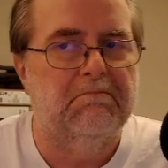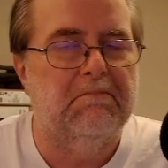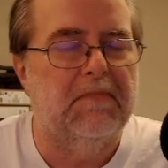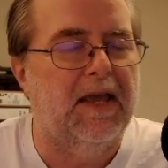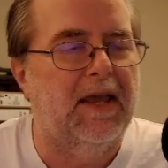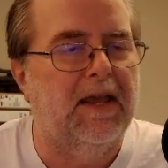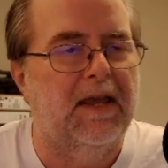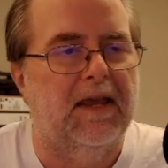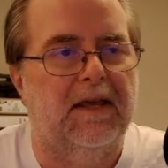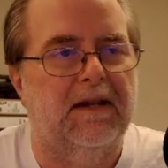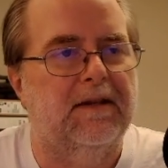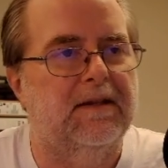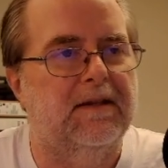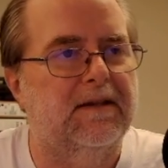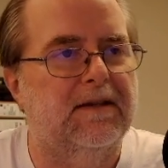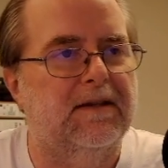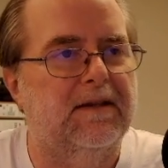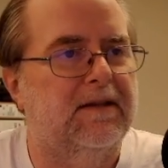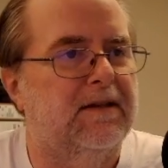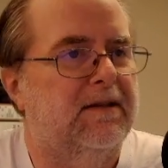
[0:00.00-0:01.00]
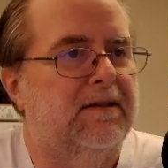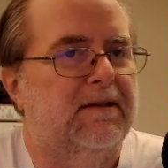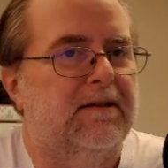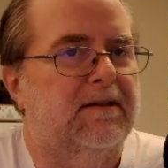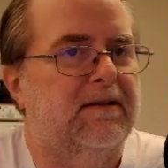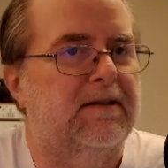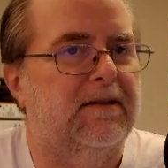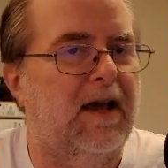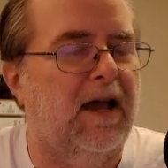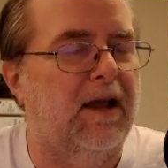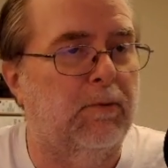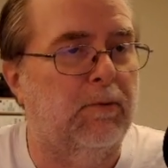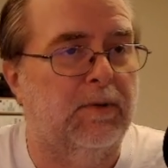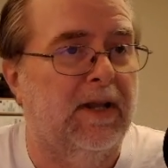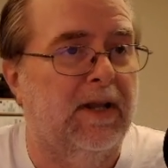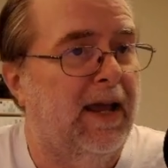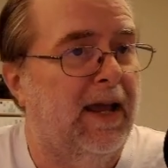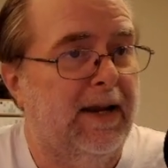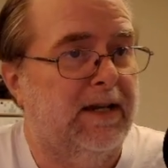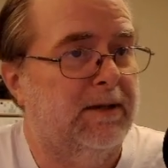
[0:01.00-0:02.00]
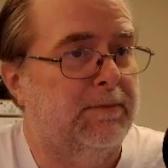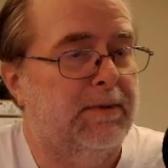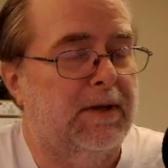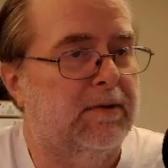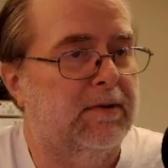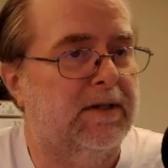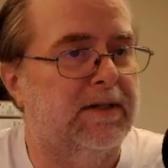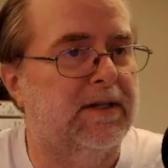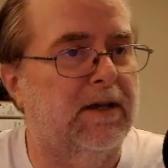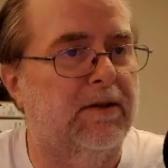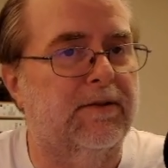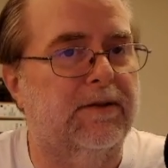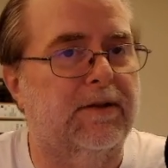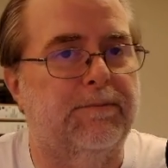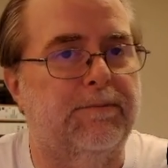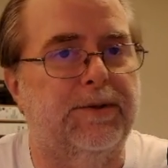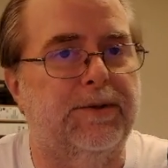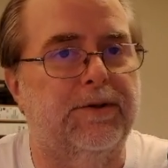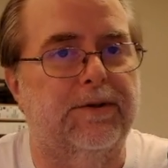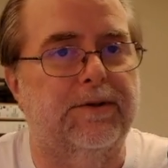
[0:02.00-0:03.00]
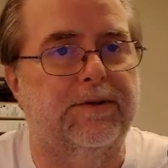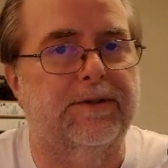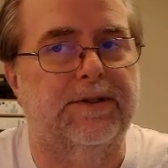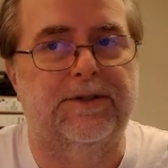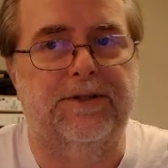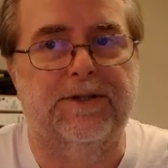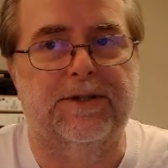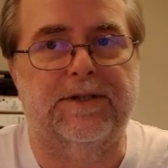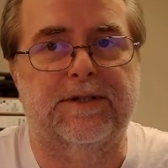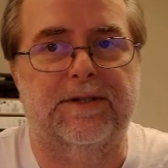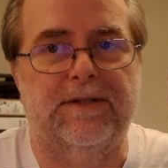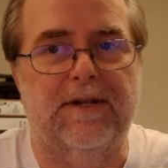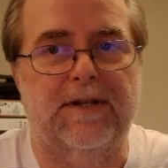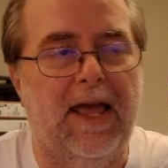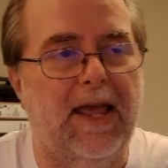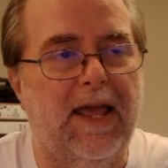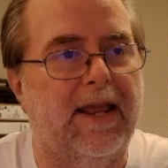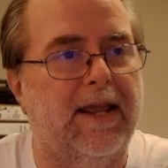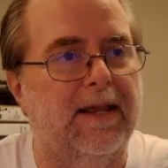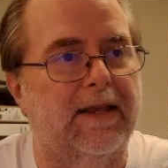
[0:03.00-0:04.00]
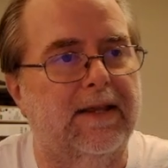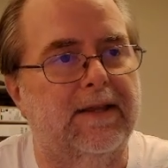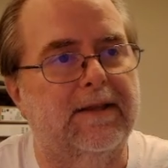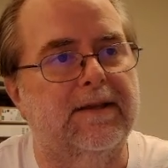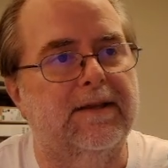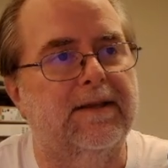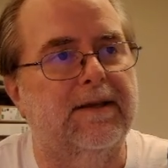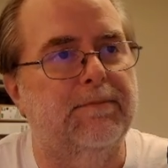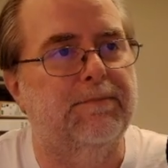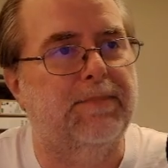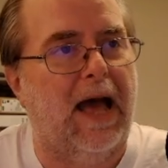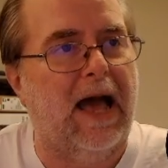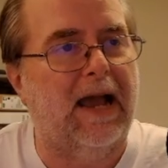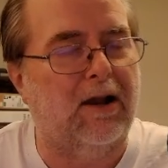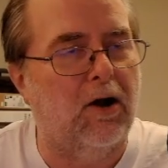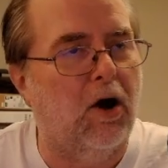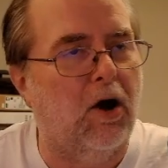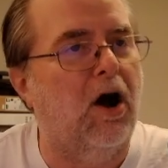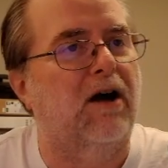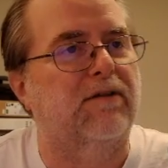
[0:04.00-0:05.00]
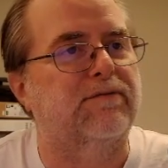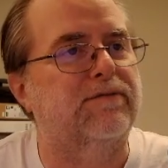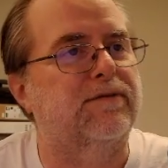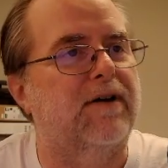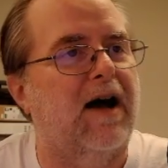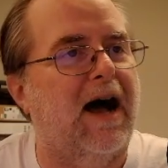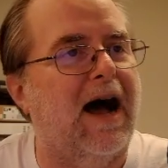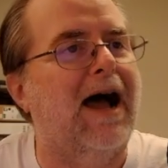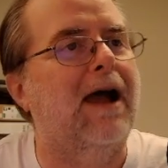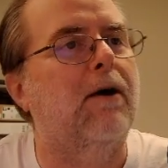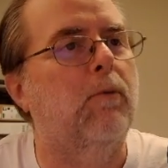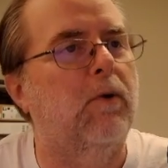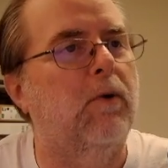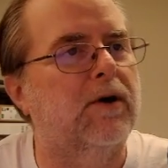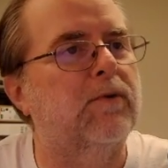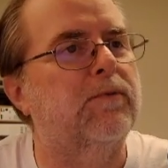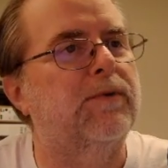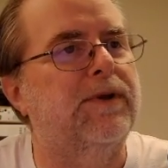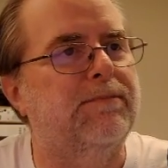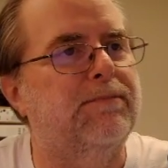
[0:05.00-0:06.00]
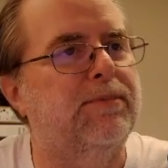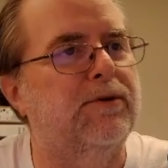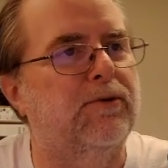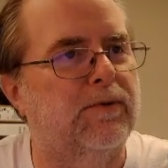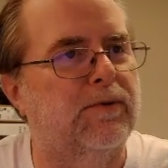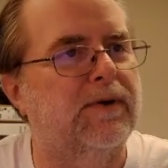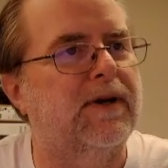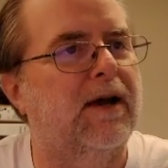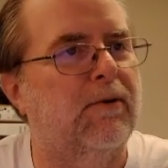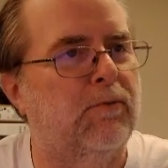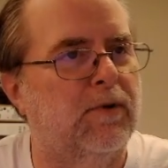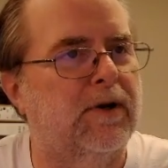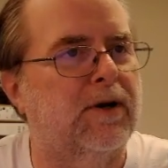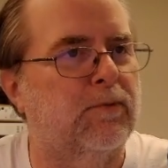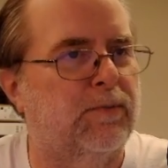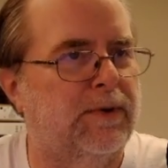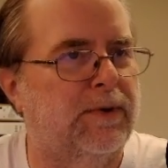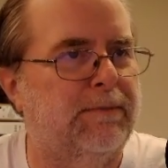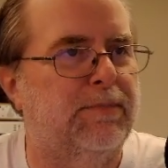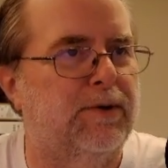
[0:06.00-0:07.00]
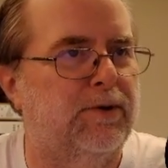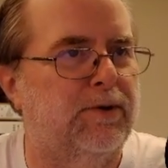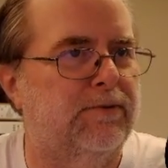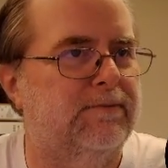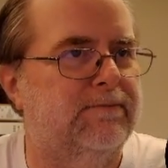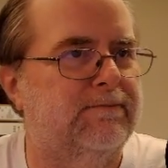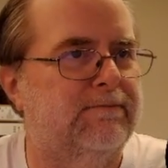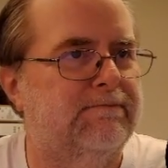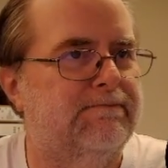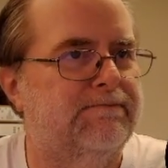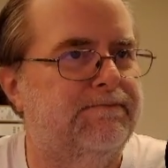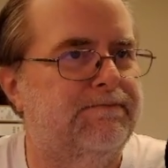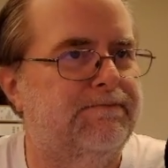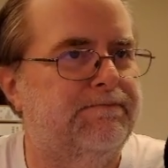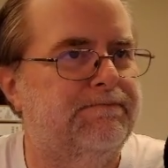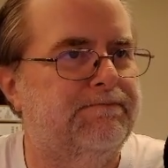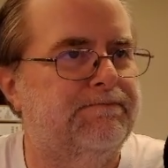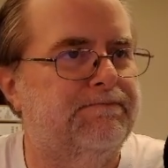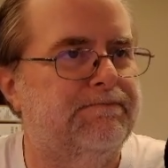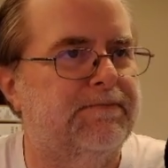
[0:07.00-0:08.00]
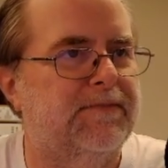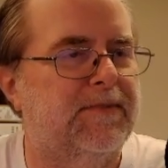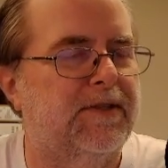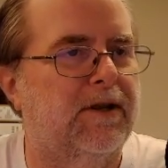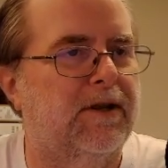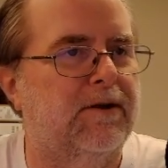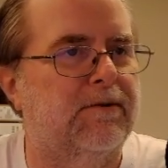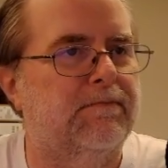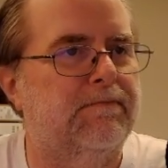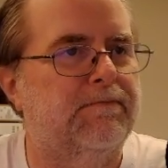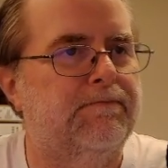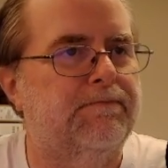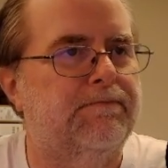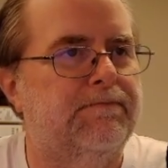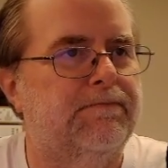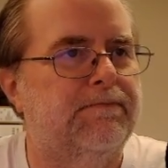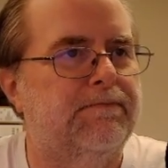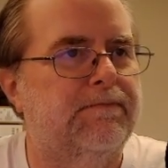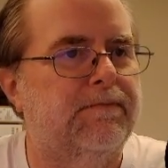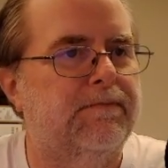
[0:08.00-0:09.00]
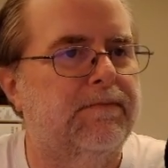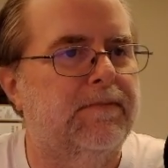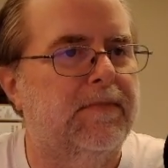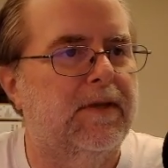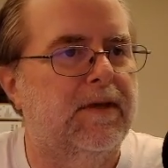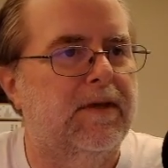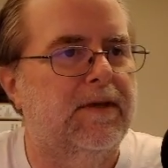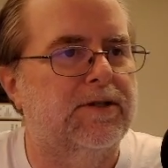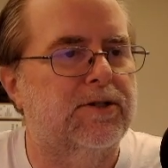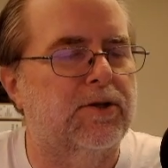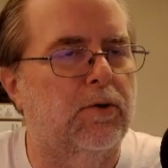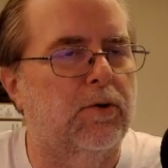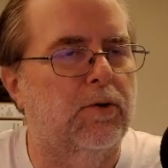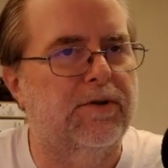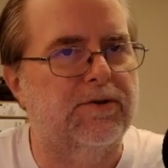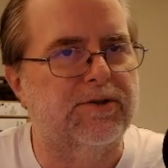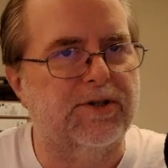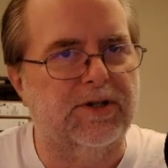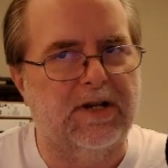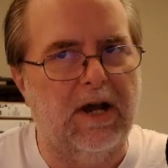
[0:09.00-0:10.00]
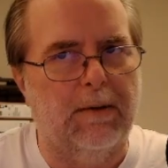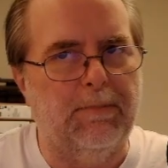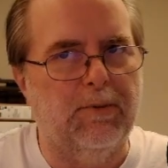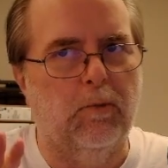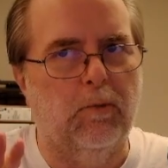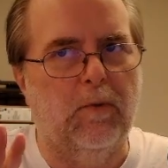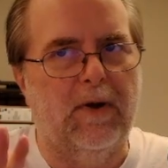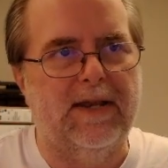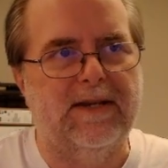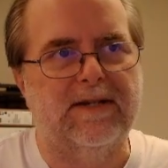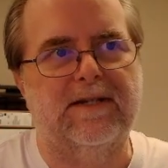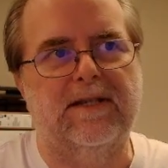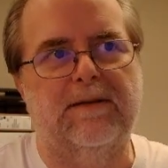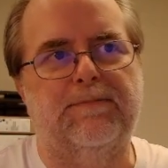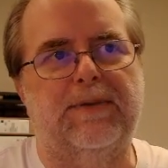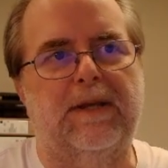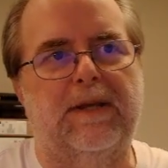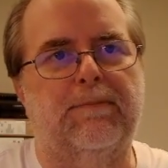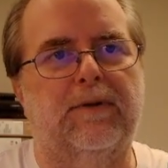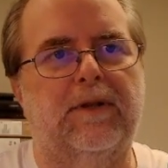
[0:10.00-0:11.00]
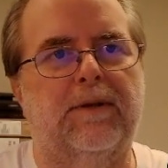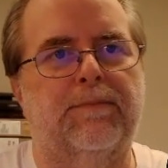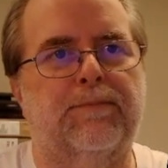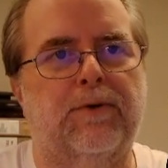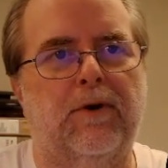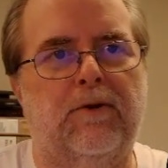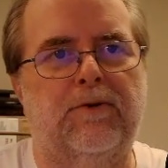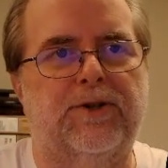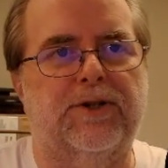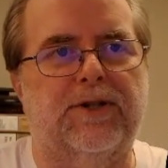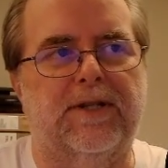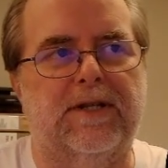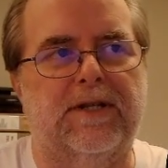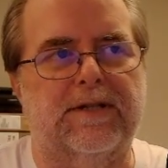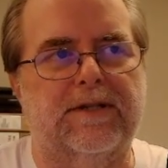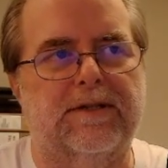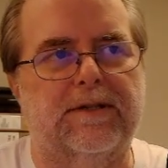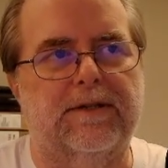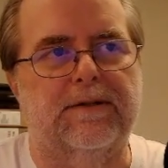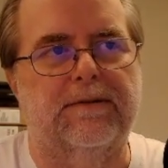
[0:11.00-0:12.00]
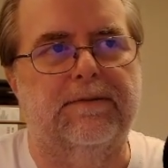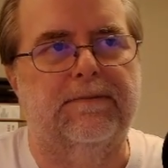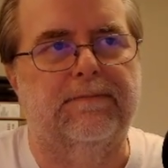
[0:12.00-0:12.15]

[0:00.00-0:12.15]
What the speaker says: And I would like to be able to tell the computer to just, hey, back off. I want to reboot when I want to reboot. You know? So there's a couple ways that people approach this.